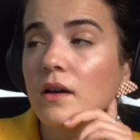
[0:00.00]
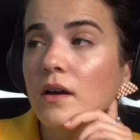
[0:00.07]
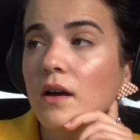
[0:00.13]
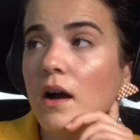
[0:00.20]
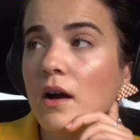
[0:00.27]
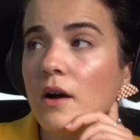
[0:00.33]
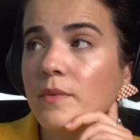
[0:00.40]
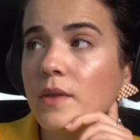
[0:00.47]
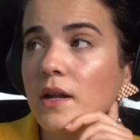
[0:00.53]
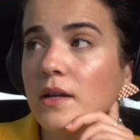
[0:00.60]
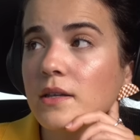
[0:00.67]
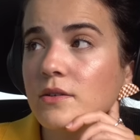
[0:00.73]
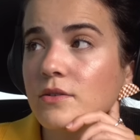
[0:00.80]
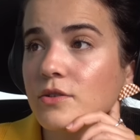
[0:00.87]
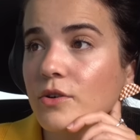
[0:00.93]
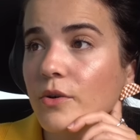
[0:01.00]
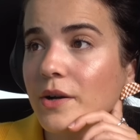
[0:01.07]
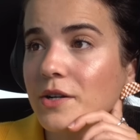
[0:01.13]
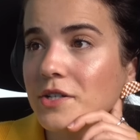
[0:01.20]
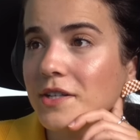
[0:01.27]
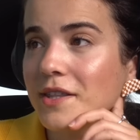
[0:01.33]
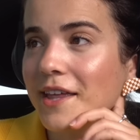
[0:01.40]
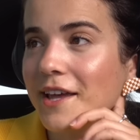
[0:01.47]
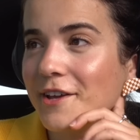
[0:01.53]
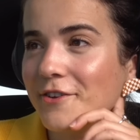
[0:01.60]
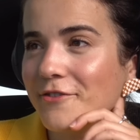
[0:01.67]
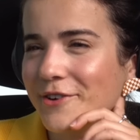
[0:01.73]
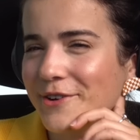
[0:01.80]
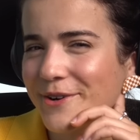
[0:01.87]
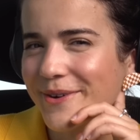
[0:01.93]
I hope that answers your question. Thank you
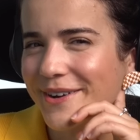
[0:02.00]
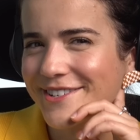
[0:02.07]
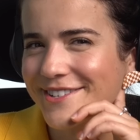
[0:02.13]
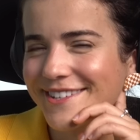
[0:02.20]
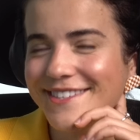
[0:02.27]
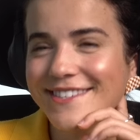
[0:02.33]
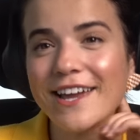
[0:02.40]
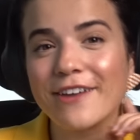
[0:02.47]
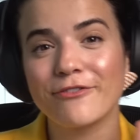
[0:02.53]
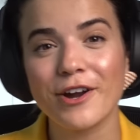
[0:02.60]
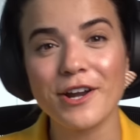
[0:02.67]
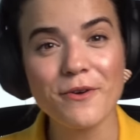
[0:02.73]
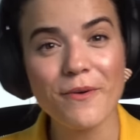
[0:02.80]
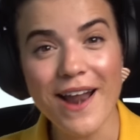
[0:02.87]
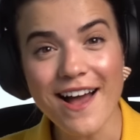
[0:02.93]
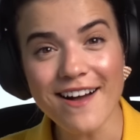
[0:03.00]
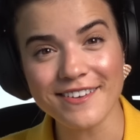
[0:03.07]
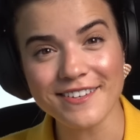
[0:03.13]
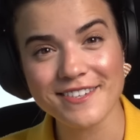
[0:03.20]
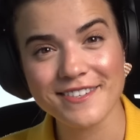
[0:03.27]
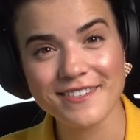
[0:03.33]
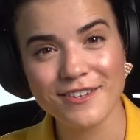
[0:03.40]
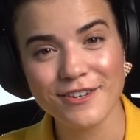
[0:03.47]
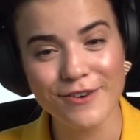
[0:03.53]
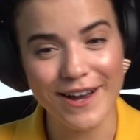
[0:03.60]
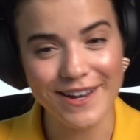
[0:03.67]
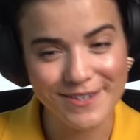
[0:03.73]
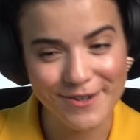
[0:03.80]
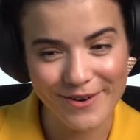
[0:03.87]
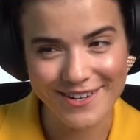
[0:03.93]
for your questions. And for anyone else who
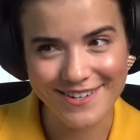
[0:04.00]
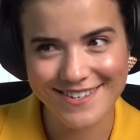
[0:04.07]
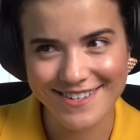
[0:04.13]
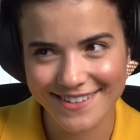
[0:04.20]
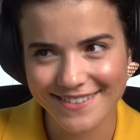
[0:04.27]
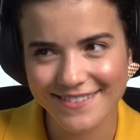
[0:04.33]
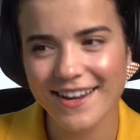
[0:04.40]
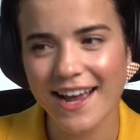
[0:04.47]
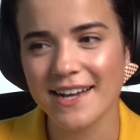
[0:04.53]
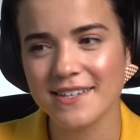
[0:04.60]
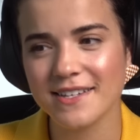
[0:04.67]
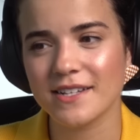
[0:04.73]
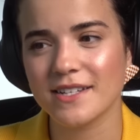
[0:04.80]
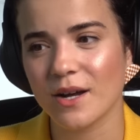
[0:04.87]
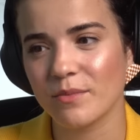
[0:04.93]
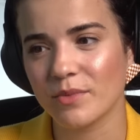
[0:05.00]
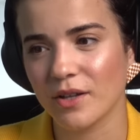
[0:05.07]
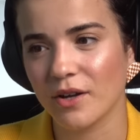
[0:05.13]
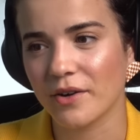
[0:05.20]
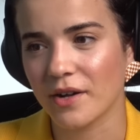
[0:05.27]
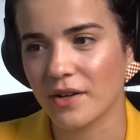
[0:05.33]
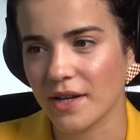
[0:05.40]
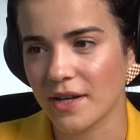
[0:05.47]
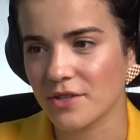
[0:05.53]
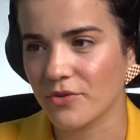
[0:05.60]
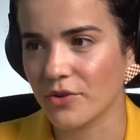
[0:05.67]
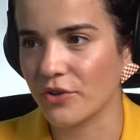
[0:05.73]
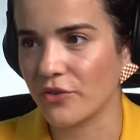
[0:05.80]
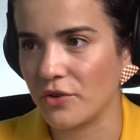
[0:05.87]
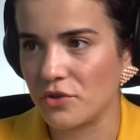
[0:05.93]
has a question, ask it down below and I'll answer it
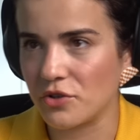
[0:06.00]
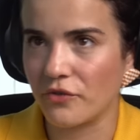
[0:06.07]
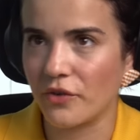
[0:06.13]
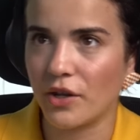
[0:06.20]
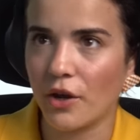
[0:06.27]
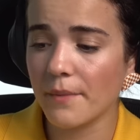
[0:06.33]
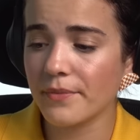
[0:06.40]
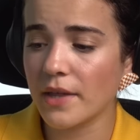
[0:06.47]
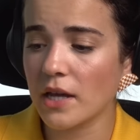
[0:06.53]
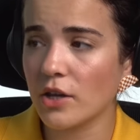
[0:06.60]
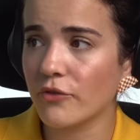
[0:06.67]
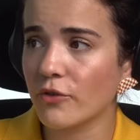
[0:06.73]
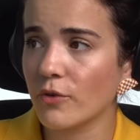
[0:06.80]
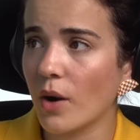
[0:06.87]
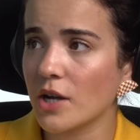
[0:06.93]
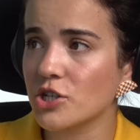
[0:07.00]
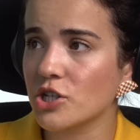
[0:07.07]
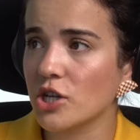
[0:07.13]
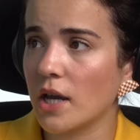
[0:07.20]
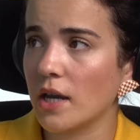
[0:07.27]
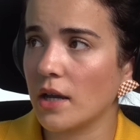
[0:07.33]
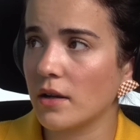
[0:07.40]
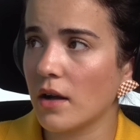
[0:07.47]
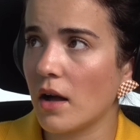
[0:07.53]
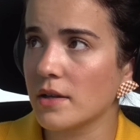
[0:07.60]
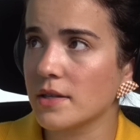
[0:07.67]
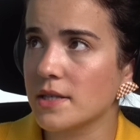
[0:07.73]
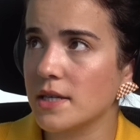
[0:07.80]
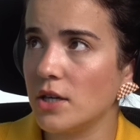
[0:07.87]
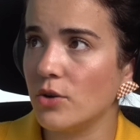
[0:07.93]
in a future video. Thank you for watching. I'll
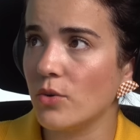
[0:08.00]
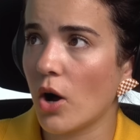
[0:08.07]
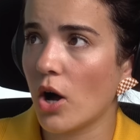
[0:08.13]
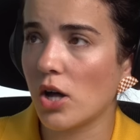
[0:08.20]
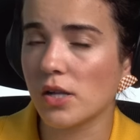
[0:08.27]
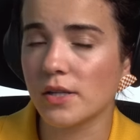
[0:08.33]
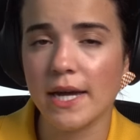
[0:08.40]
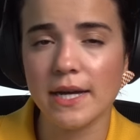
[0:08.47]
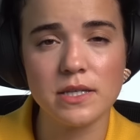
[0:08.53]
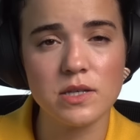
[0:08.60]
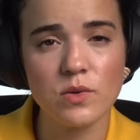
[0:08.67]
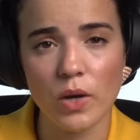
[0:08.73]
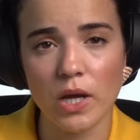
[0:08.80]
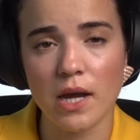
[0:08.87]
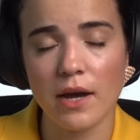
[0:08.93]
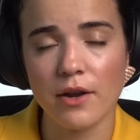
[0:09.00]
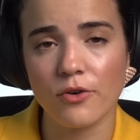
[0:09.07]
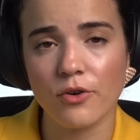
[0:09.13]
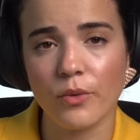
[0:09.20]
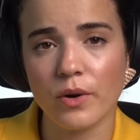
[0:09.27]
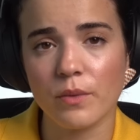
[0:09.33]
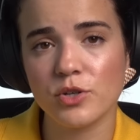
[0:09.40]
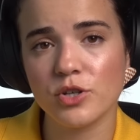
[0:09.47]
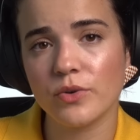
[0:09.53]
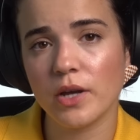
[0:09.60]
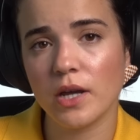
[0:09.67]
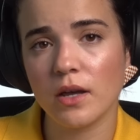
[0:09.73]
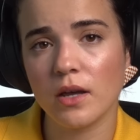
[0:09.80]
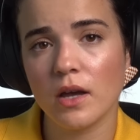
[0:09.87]
see you all next week. I don't know what I'm doing.